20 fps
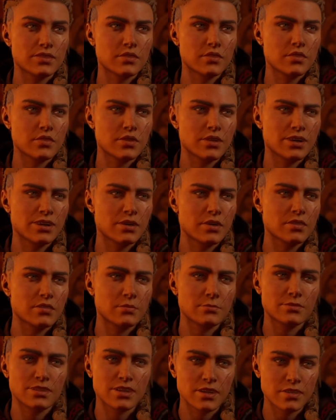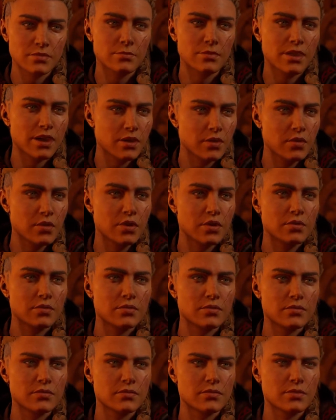Birna used to be a smuggler.
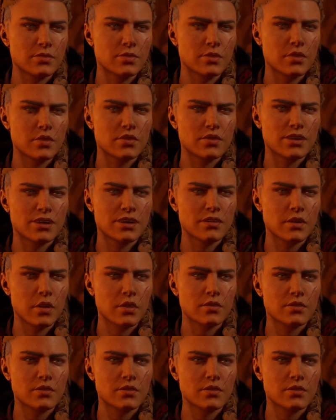Hardly an